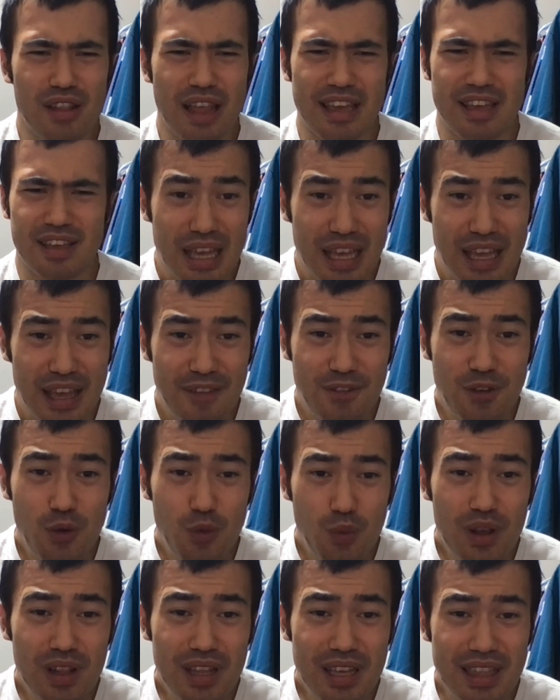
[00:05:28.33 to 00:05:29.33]
Like, if you
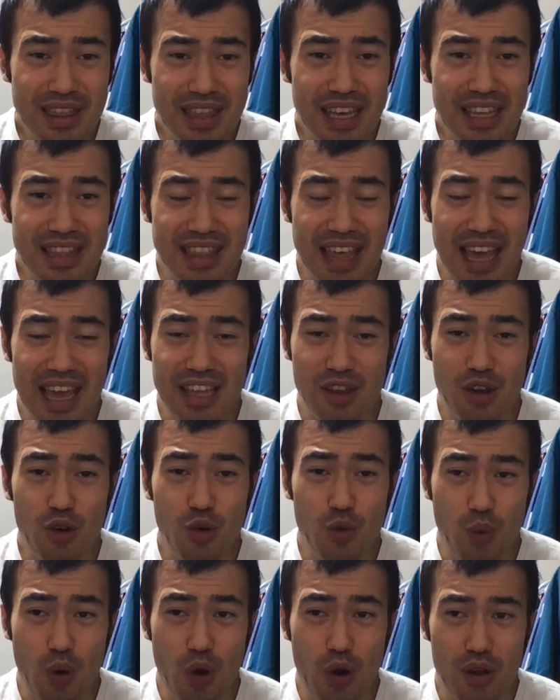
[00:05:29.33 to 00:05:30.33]
really think that
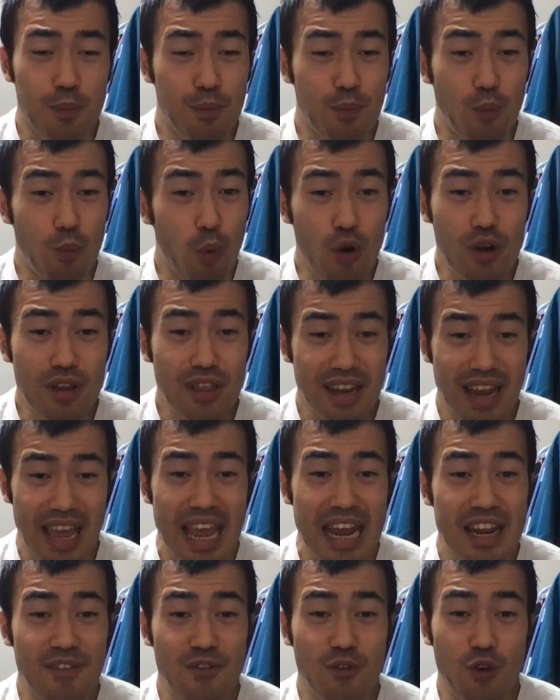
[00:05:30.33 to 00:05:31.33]
you're worth more than
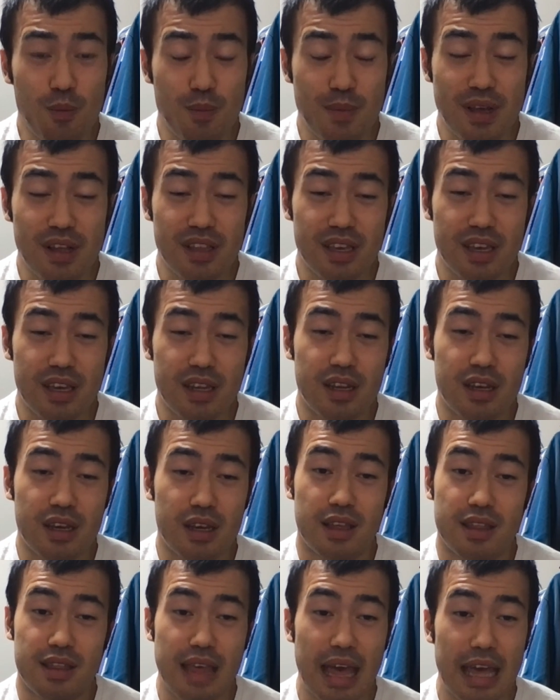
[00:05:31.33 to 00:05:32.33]
$84 million,
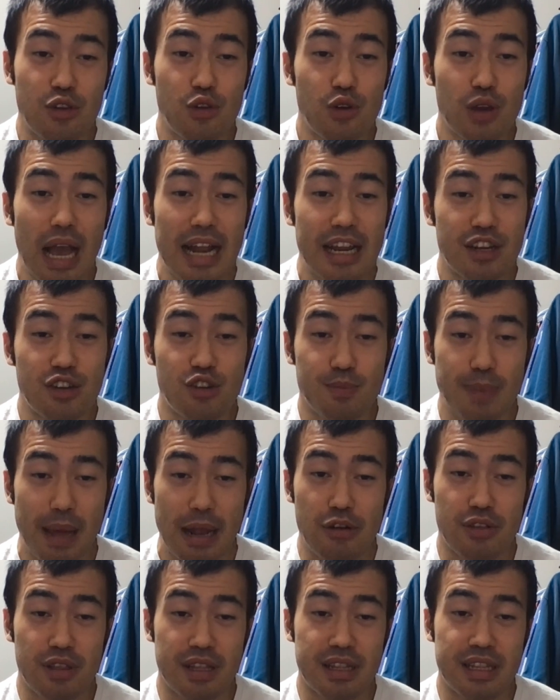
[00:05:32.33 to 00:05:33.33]
then you got to do
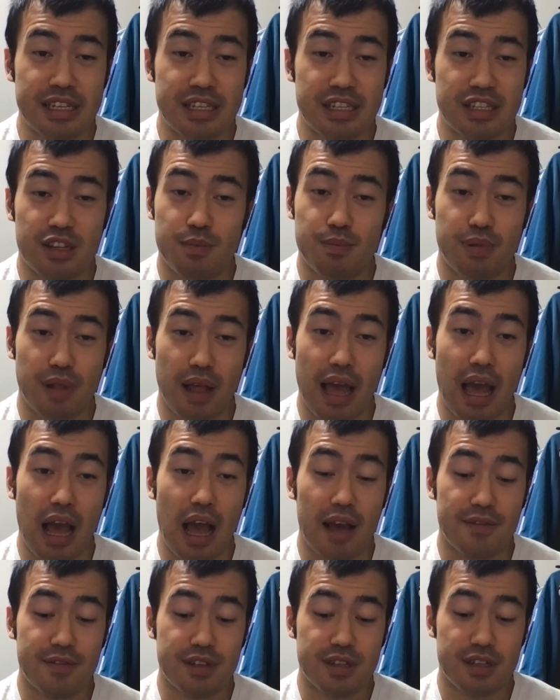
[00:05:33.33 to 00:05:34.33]
better than this in the
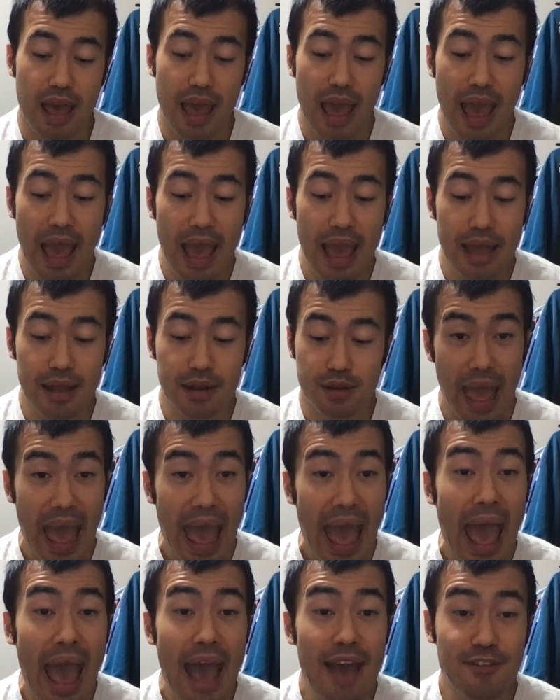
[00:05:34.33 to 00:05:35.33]
playoffs. And
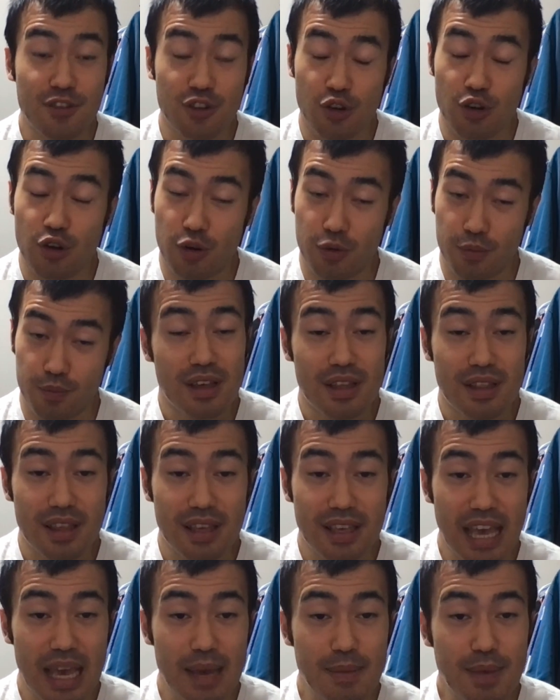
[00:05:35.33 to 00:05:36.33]
after
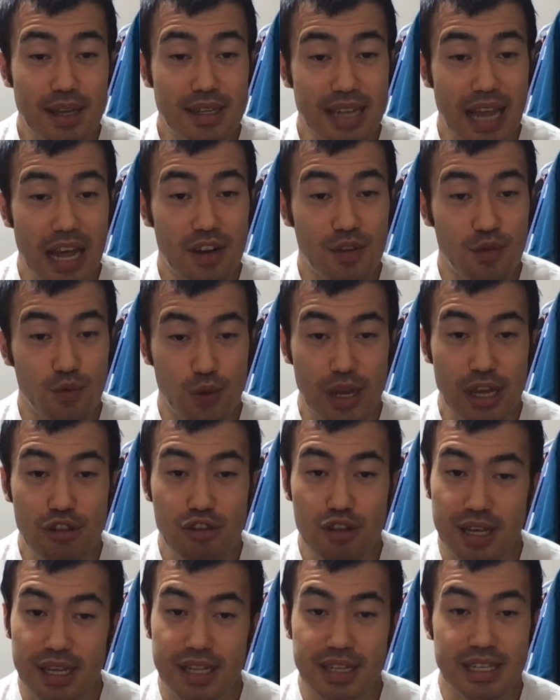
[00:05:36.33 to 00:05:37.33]
the game gets out of
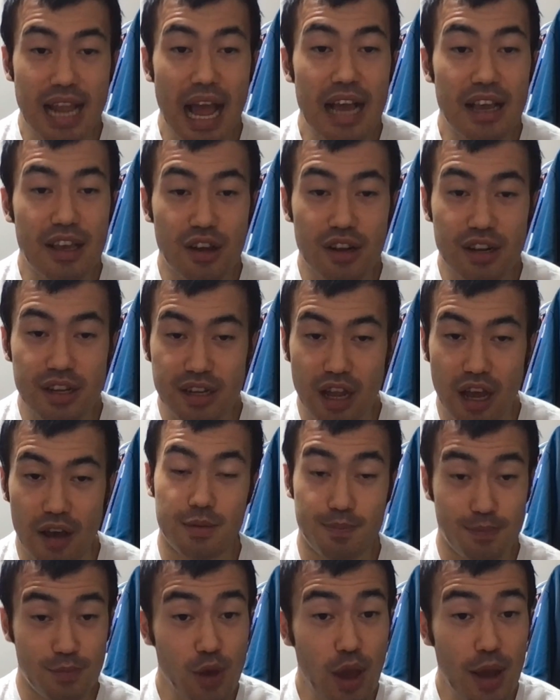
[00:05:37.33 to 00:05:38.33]
reach, it's not good
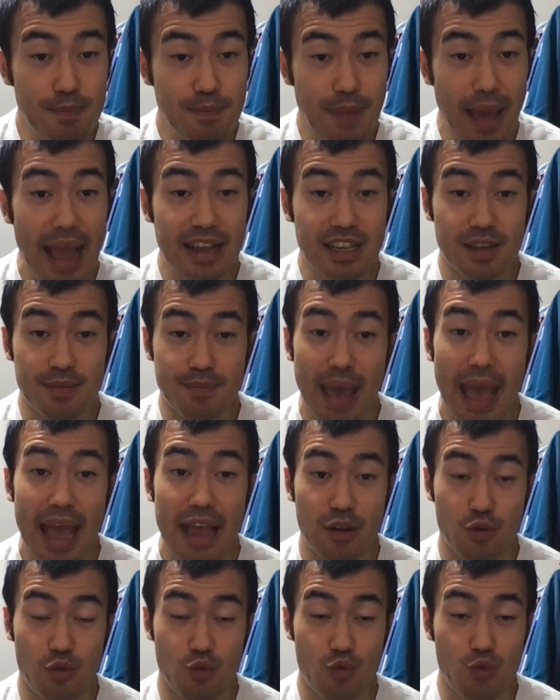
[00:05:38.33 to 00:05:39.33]
enough. You had
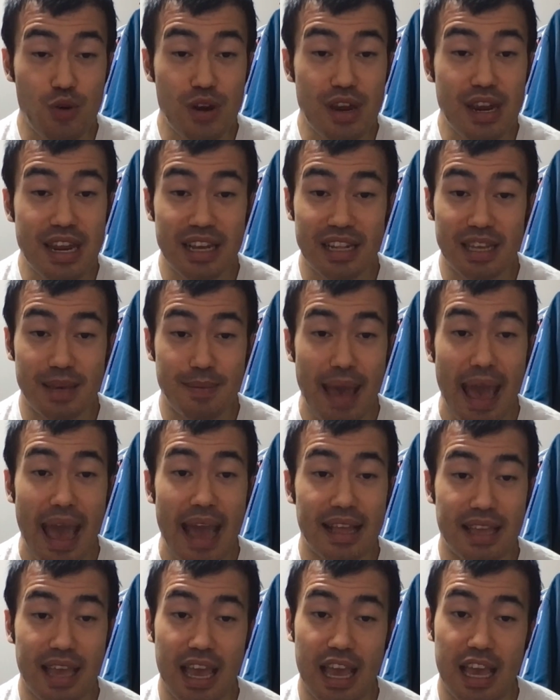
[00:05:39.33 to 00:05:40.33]
back-to-back really
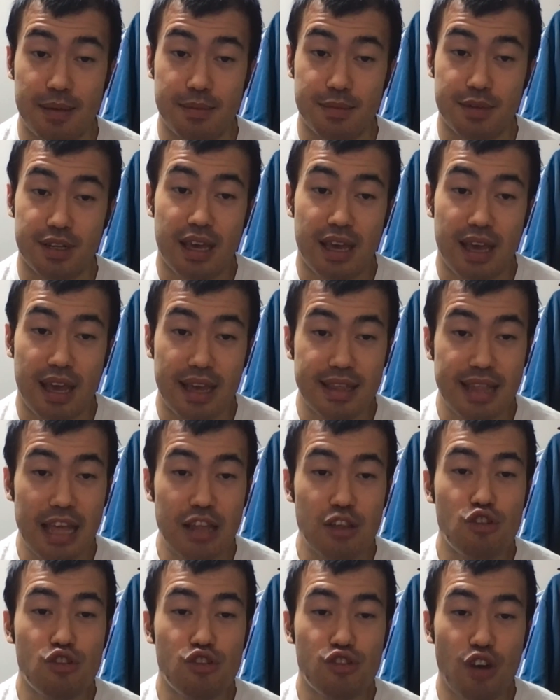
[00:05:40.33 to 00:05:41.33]
bad games, and
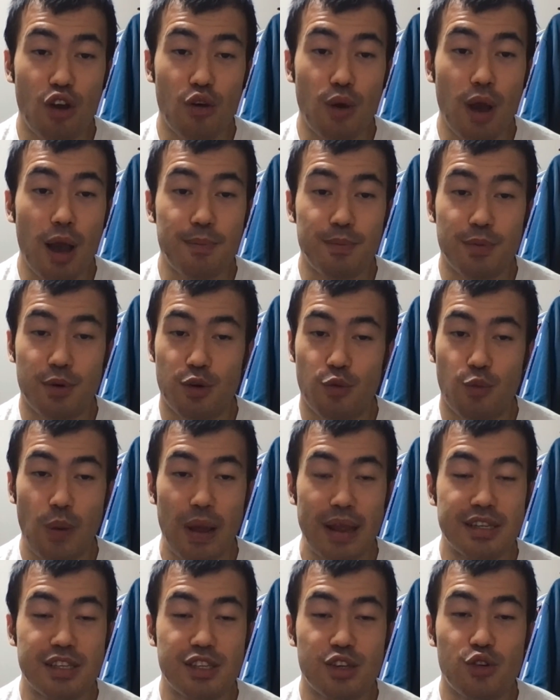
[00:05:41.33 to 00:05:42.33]
then you show up
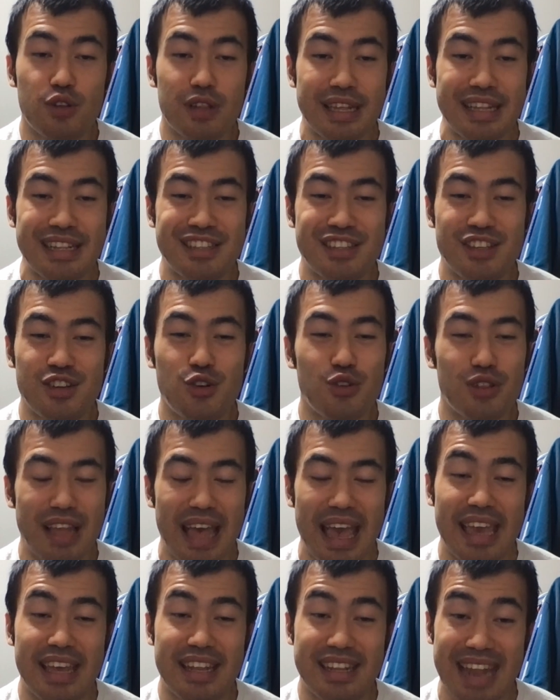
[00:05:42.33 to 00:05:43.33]
when it's too little too
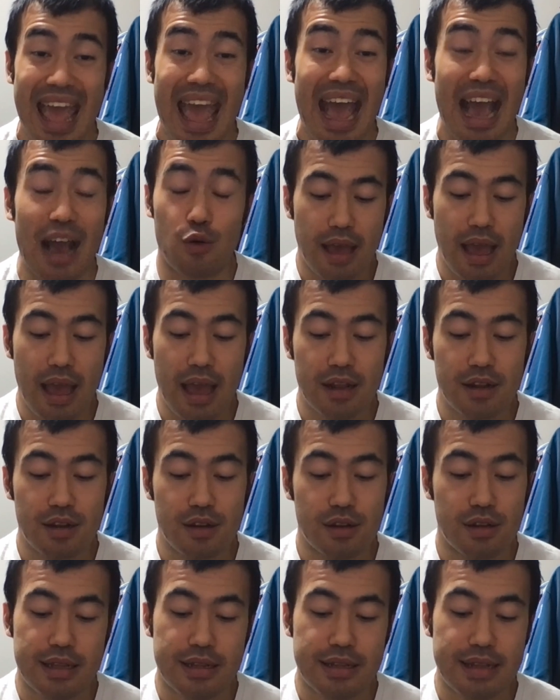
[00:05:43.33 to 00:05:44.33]
late now.
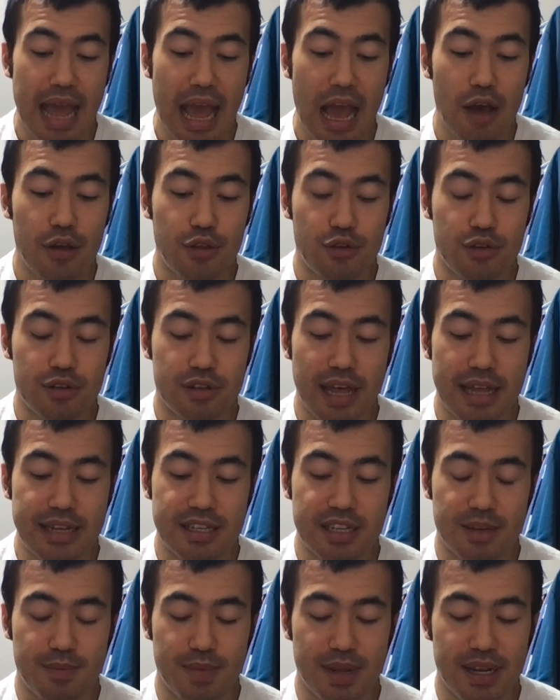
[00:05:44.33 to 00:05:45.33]
And now there's
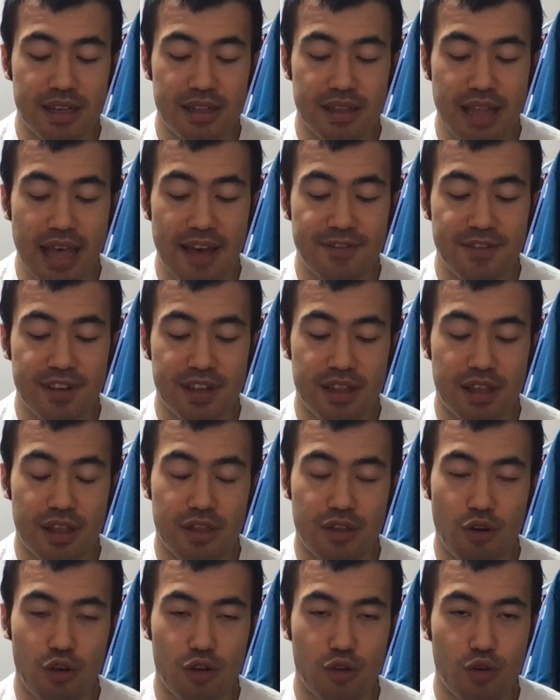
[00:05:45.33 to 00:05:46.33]
less than a minute left in the
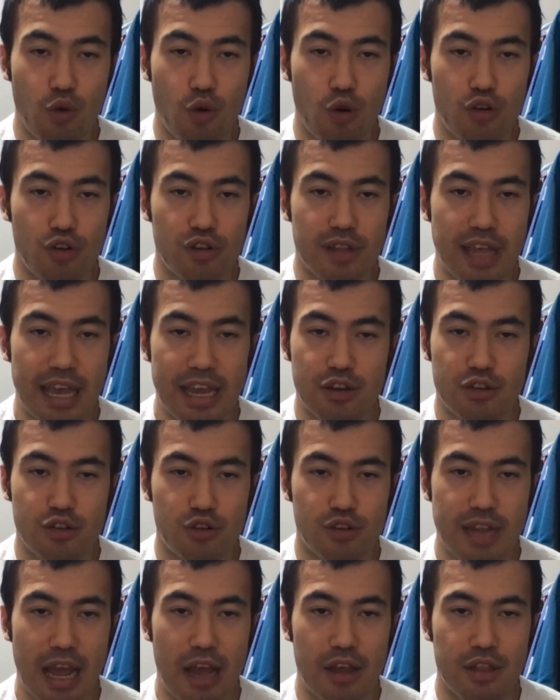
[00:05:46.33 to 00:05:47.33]
third quarter. Lakers
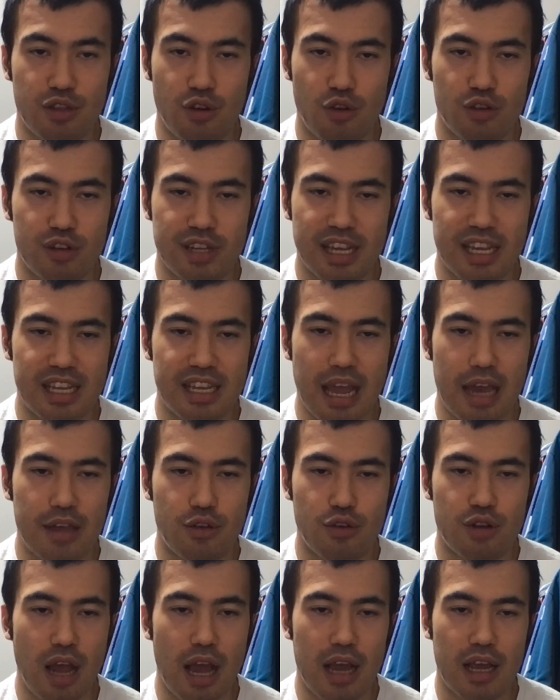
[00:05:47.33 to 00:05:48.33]
are down 13. Yeah,
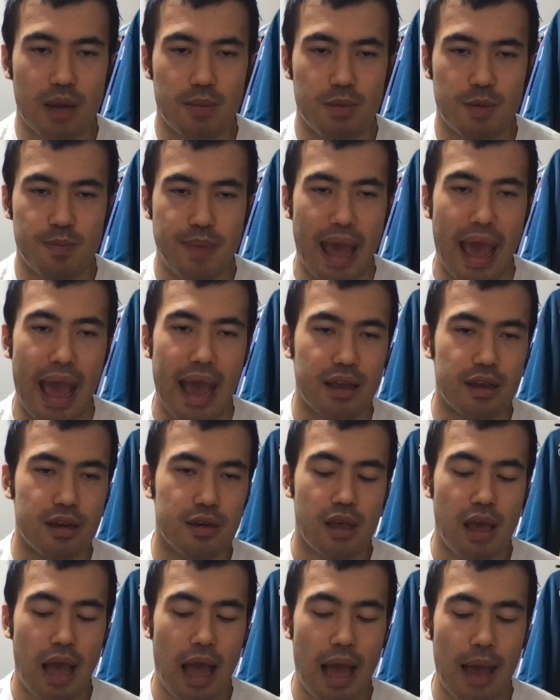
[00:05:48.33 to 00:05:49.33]
they're not coming back.
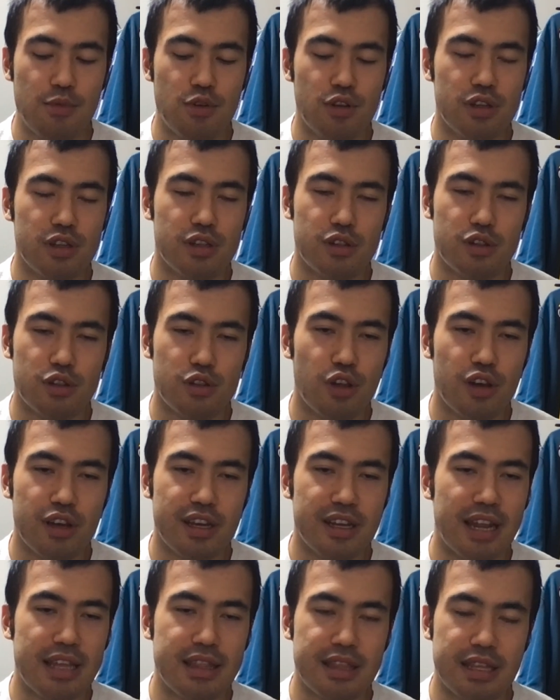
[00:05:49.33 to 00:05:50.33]
I'm just
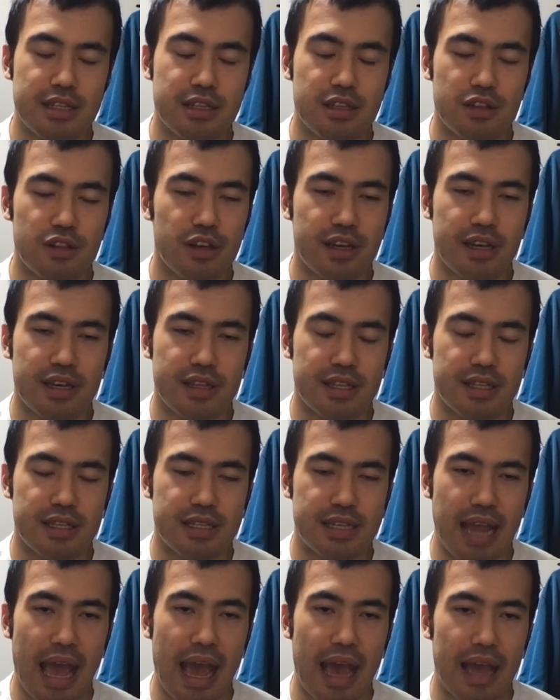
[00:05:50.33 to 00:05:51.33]
looking at this to look at the
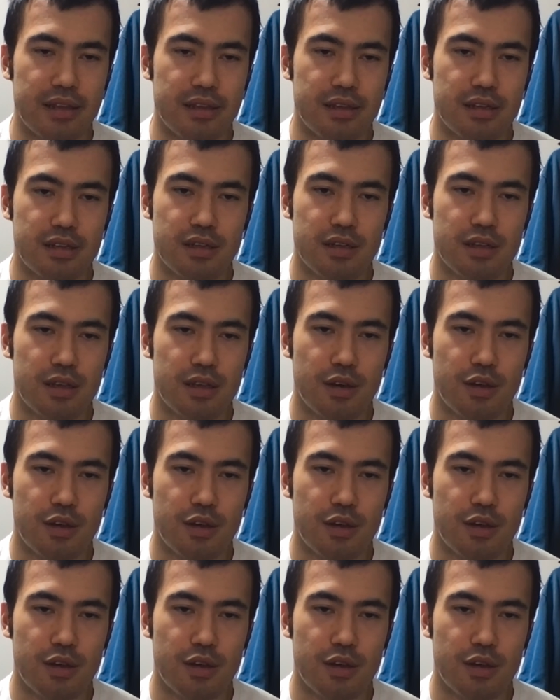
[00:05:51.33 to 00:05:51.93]
stats.